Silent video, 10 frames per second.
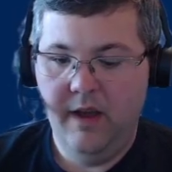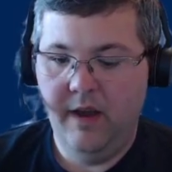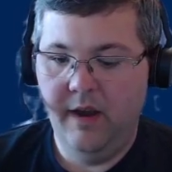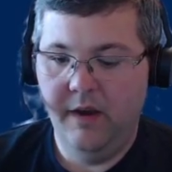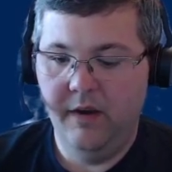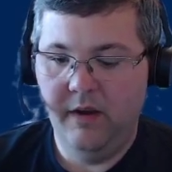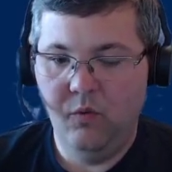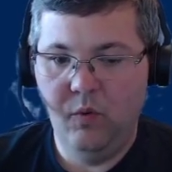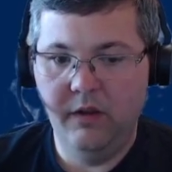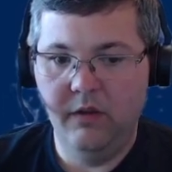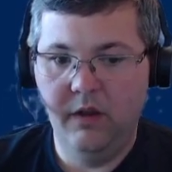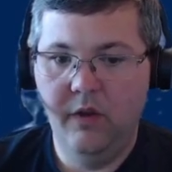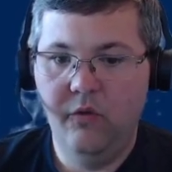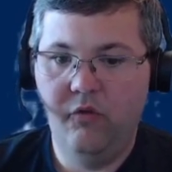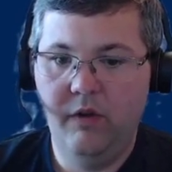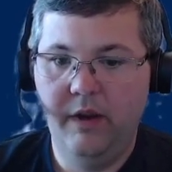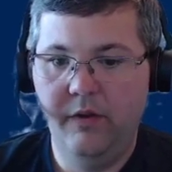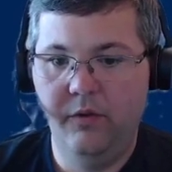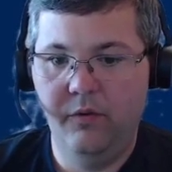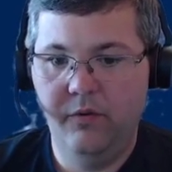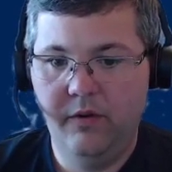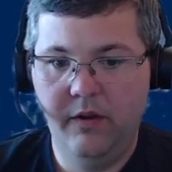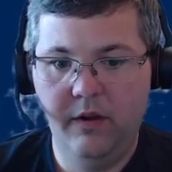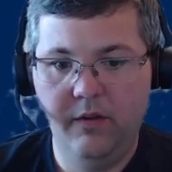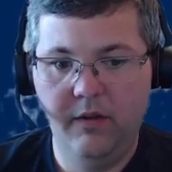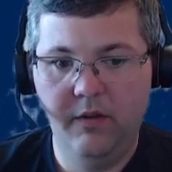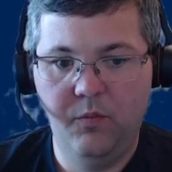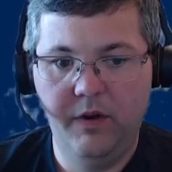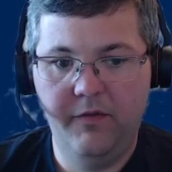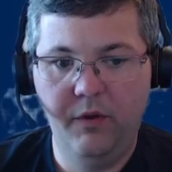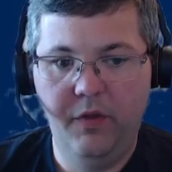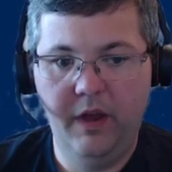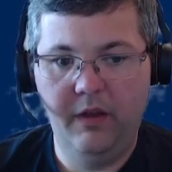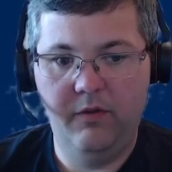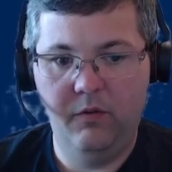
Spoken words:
And what you'll usually do is one of two things.